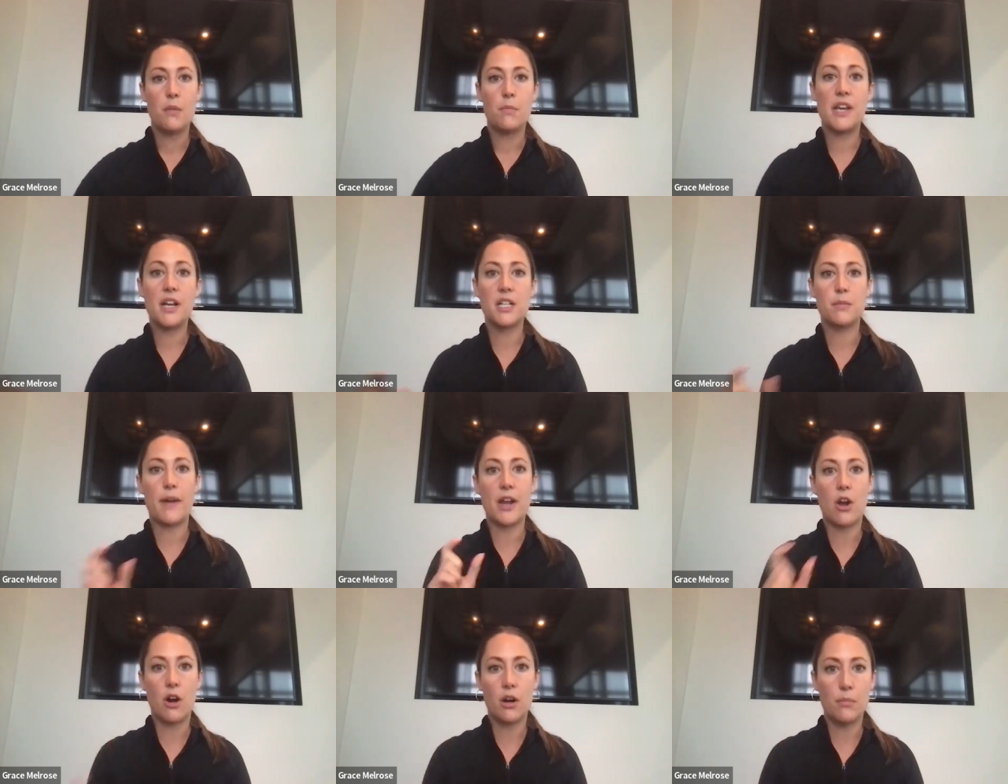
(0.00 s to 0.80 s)
because
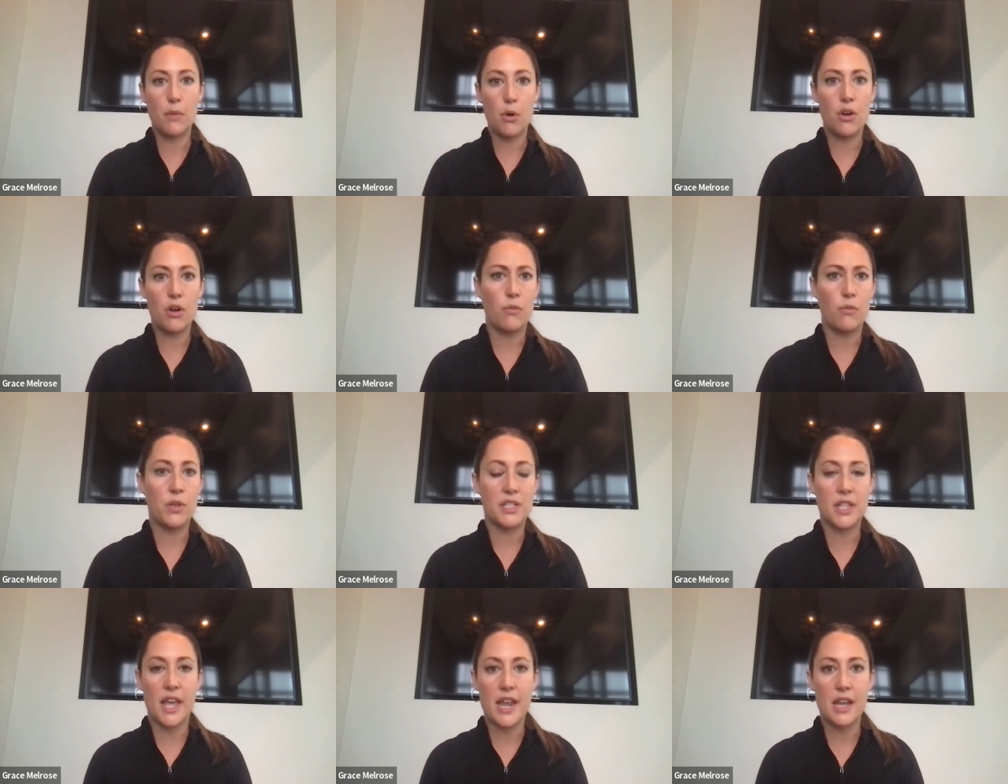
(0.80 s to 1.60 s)
my heart motive
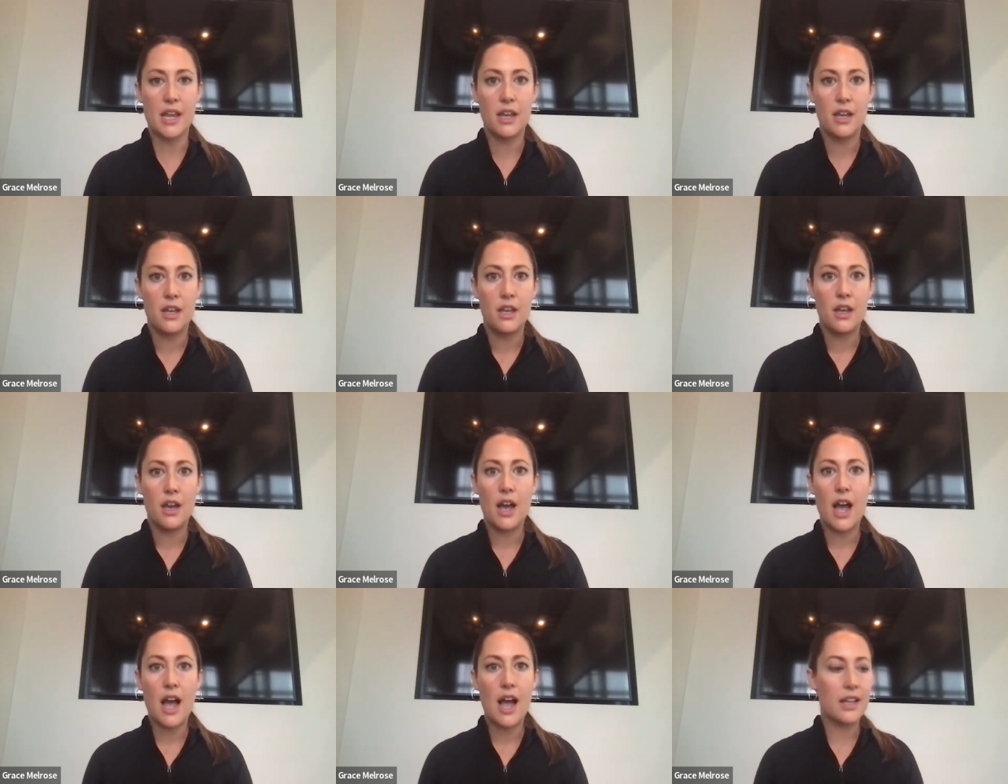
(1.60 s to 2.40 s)
was like,
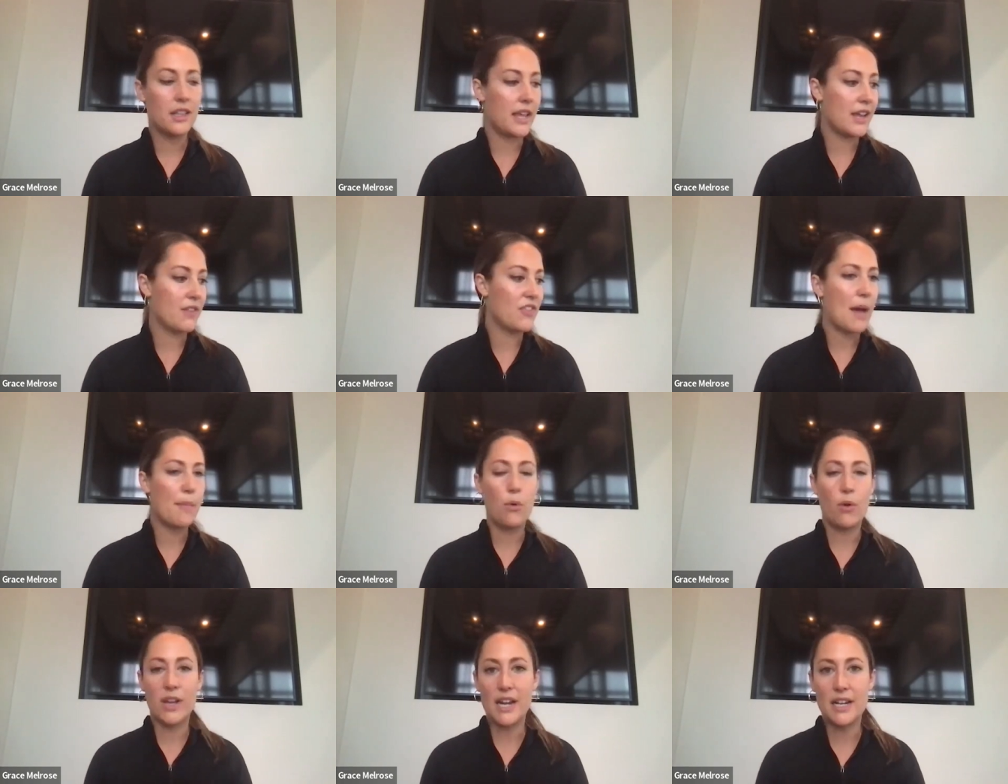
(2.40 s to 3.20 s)
I like at
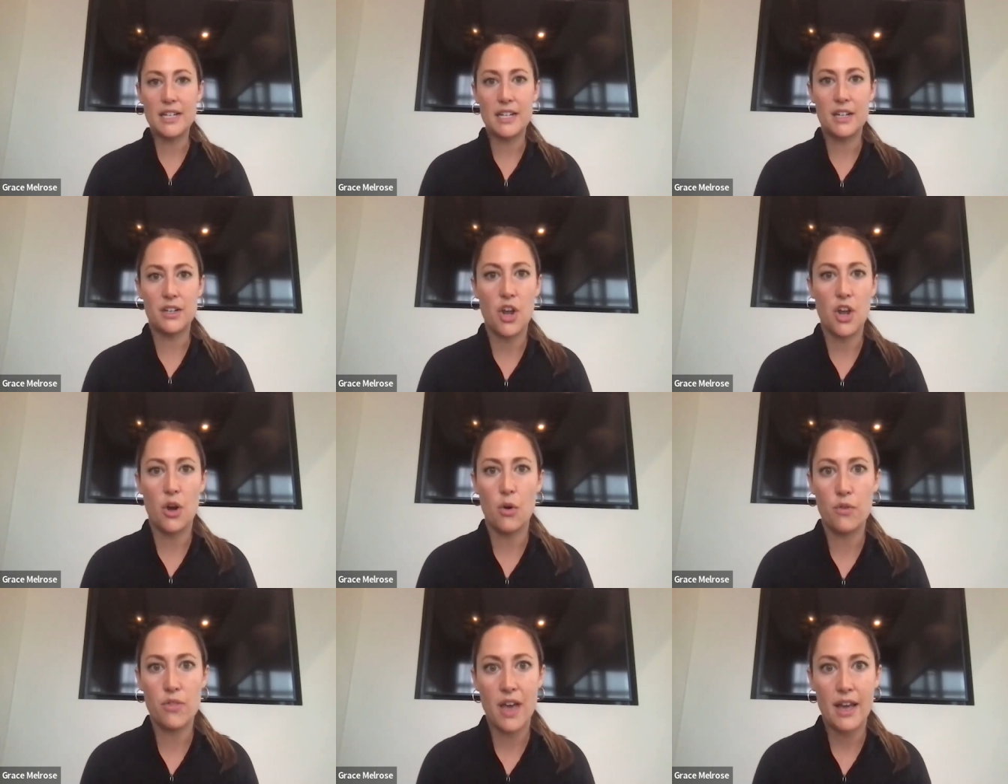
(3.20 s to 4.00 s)
that point, I didn't
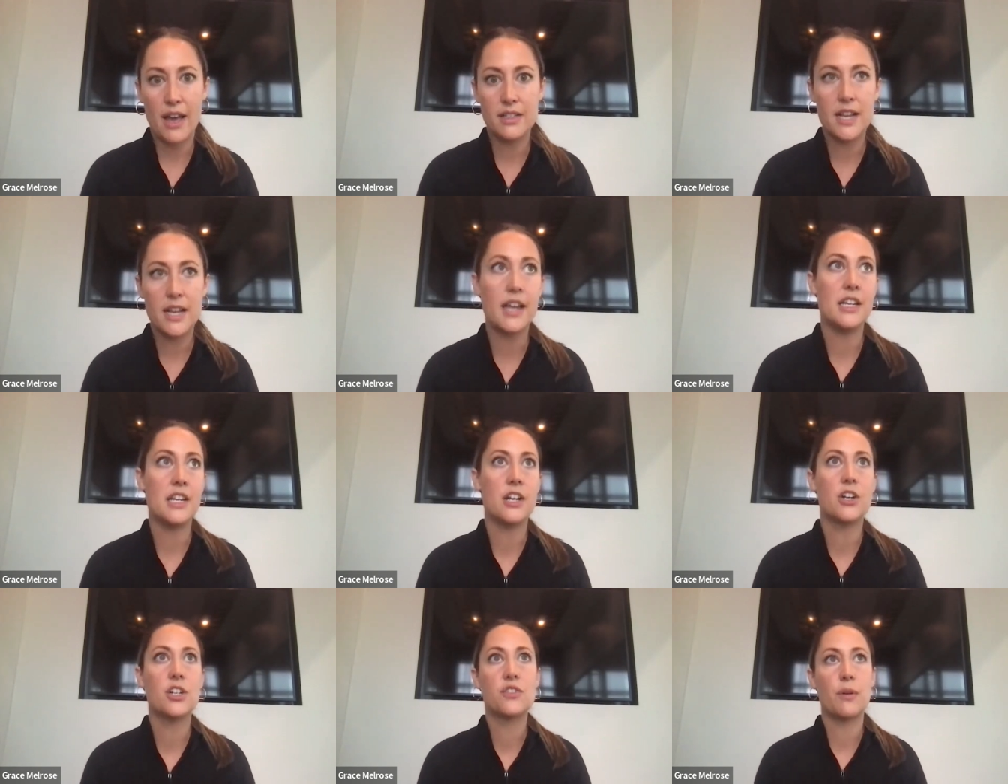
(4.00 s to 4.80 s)
know that 10
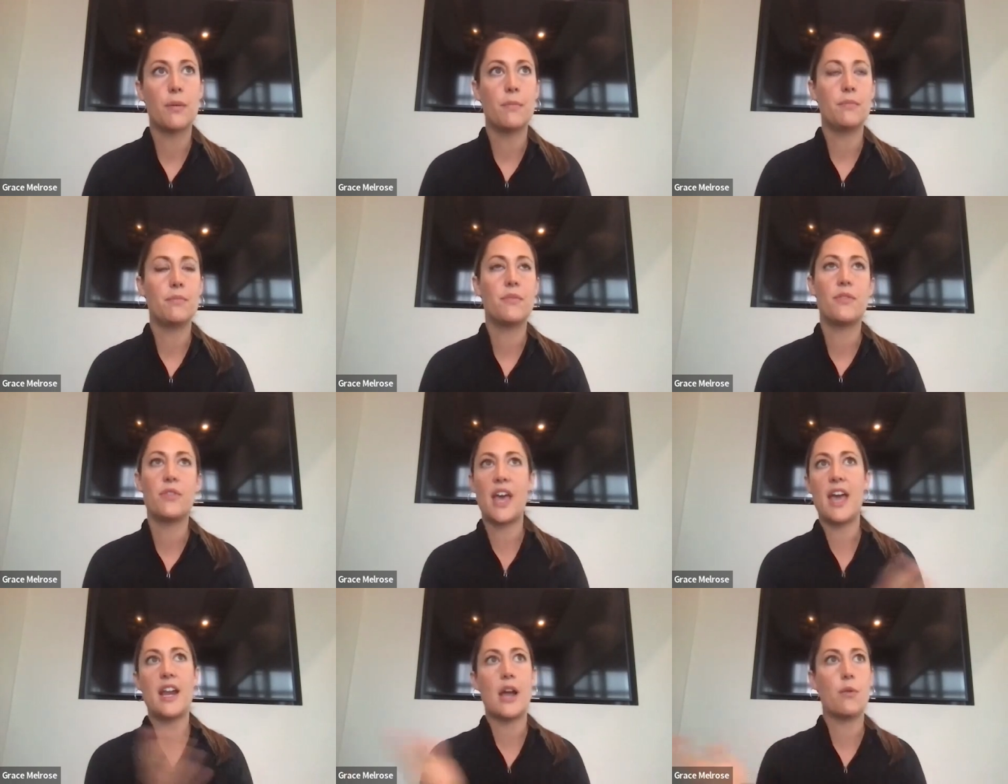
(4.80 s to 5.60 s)
years from
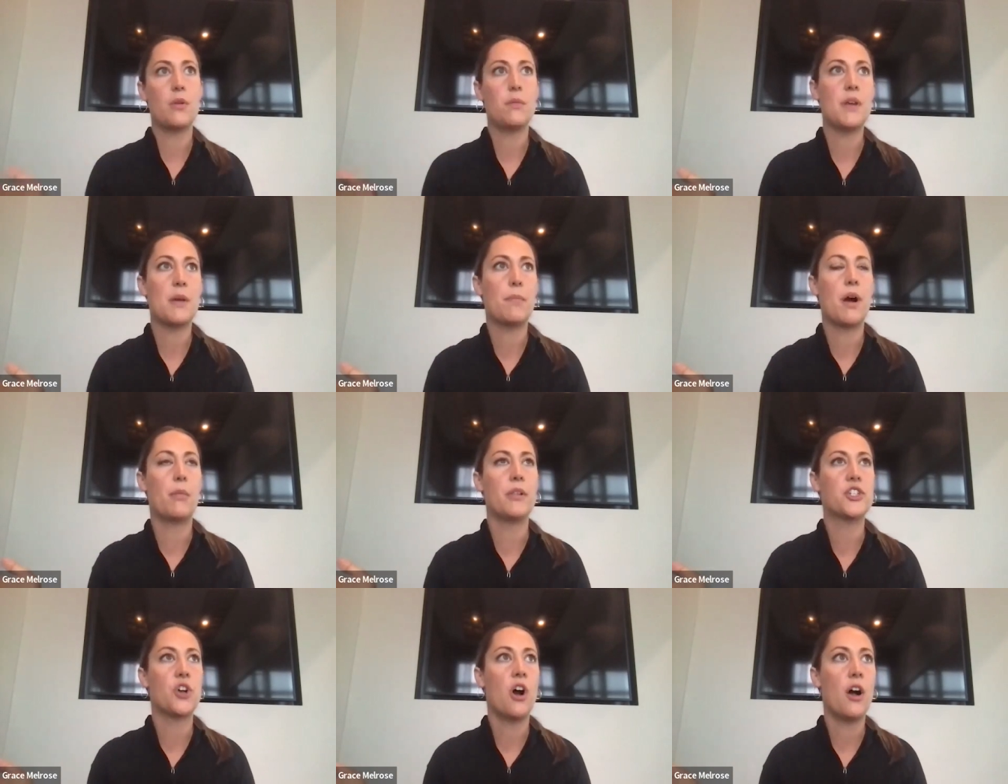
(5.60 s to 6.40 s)
then I would be a
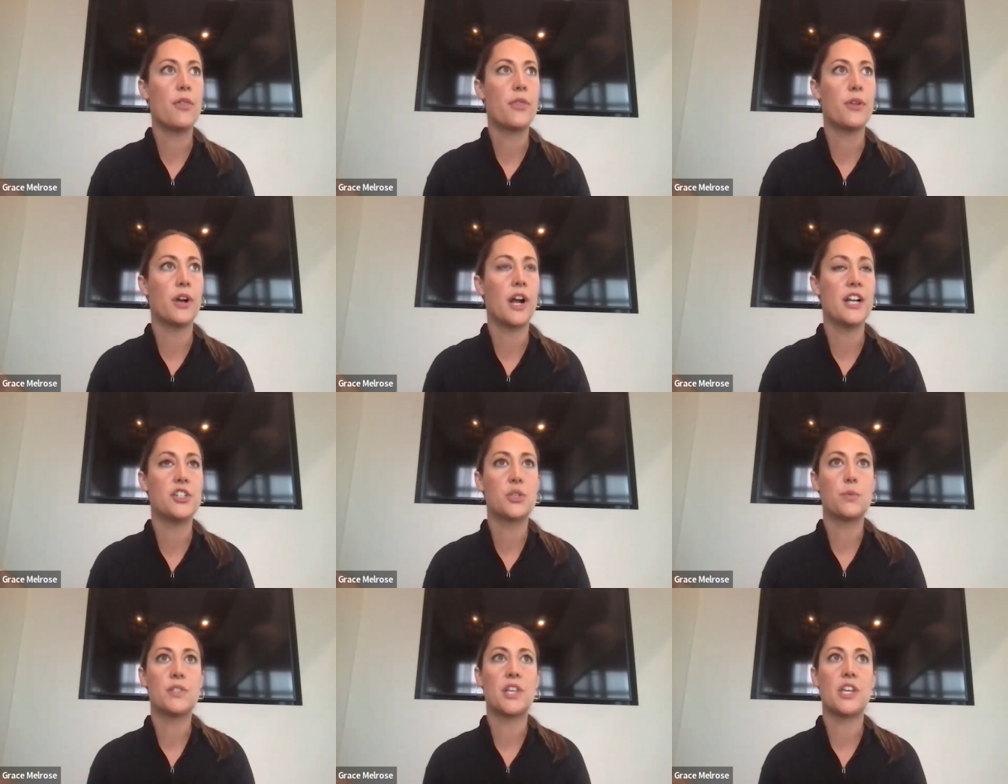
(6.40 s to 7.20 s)
published author. I
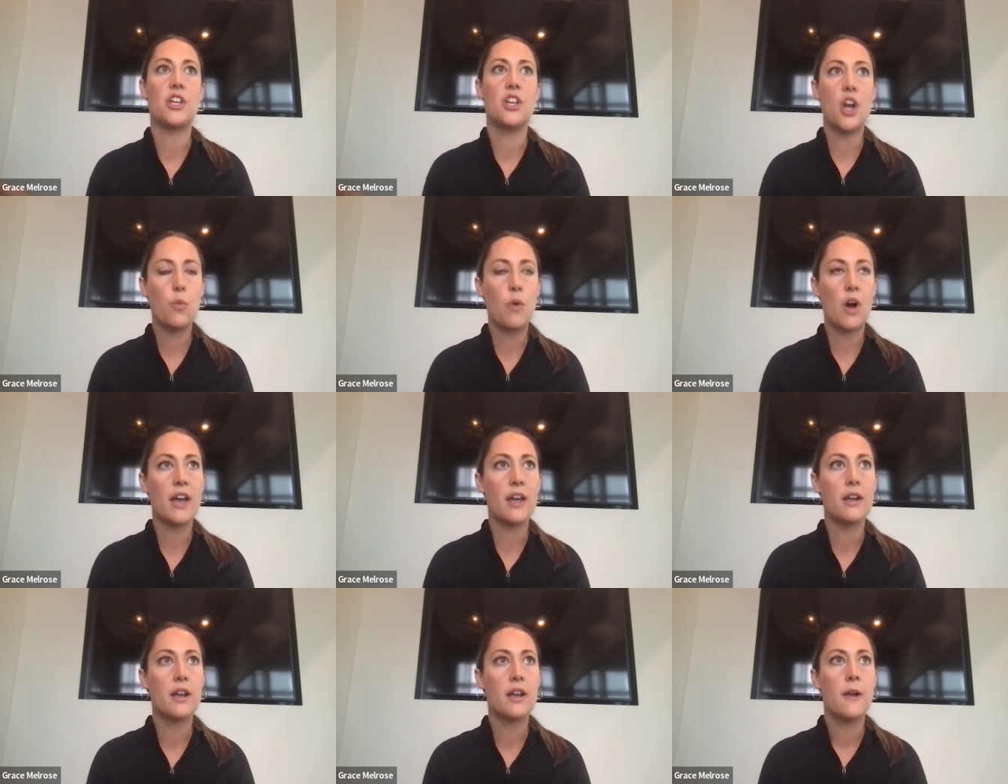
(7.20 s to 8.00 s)
just was like, you know what?